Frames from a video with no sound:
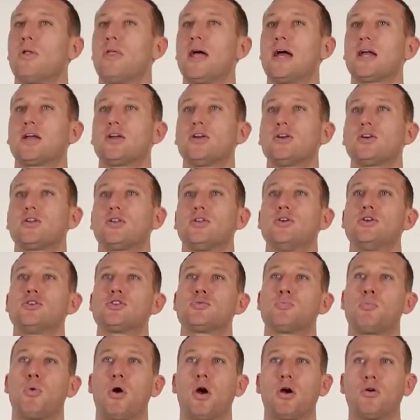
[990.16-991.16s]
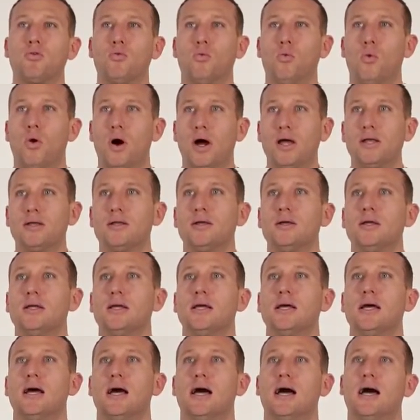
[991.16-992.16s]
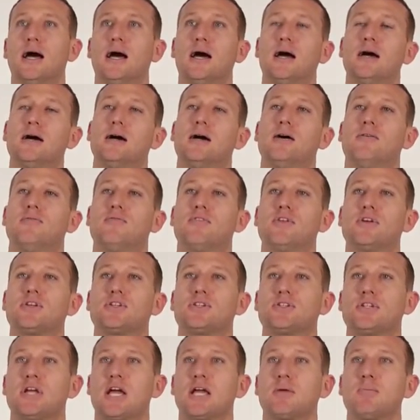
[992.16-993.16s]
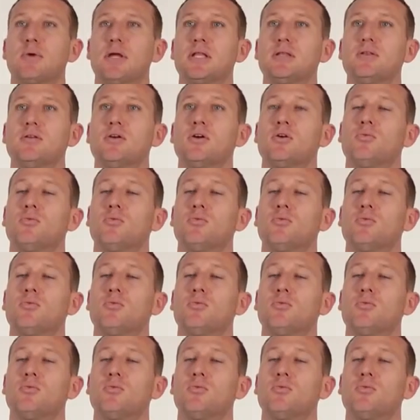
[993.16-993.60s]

Well, that concludes part one of this segment.